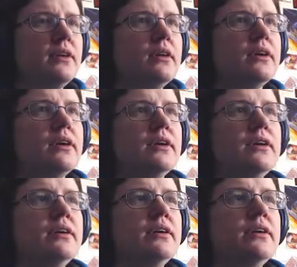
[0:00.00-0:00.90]

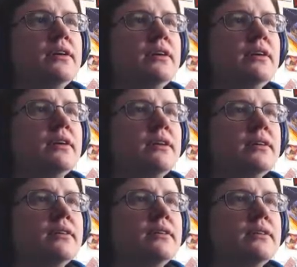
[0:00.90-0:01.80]
Ah.
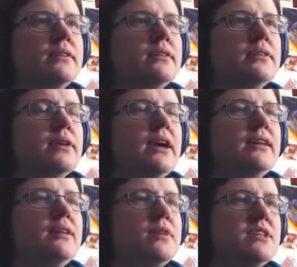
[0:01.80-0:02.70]
Okay,
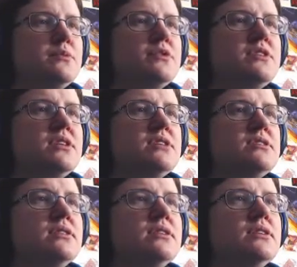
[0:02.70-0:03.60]
that makes more sense
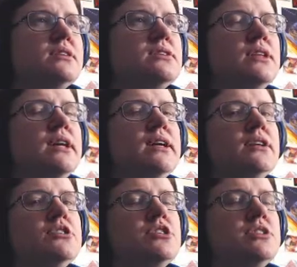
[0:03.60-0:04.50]
than this lady
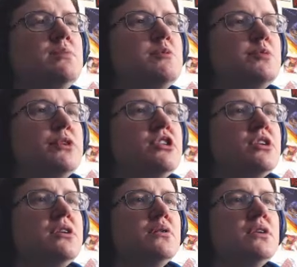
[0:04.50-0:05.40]
because she seemed pretty
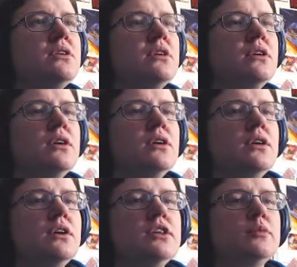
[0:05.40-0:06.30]
genuine.
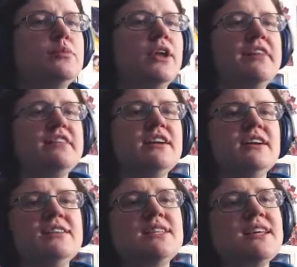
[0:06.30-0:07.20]
The plot
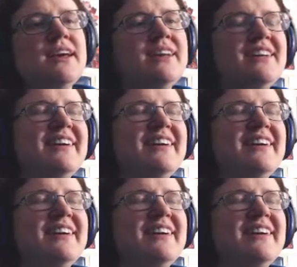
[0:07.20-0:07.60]
thickens, Lien.